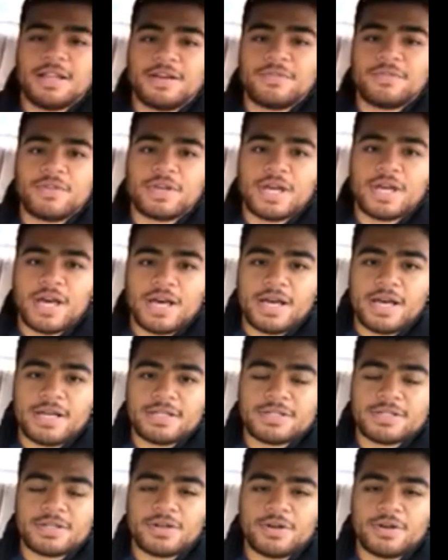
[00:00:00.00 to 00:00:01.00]
Love you
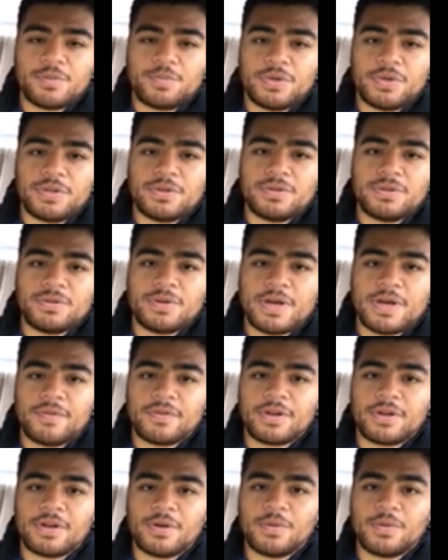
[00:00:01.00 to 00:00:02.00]
guys. Hope you
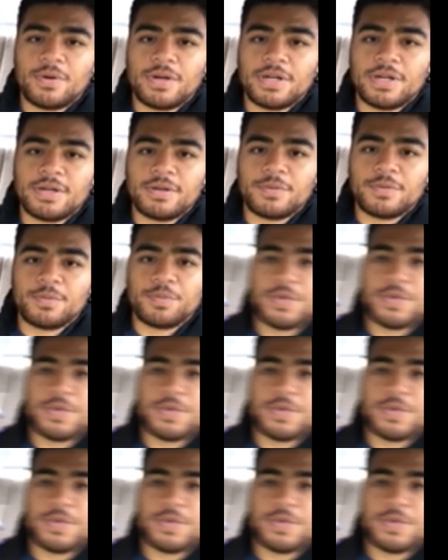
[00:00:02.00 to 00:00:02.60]
have a good one.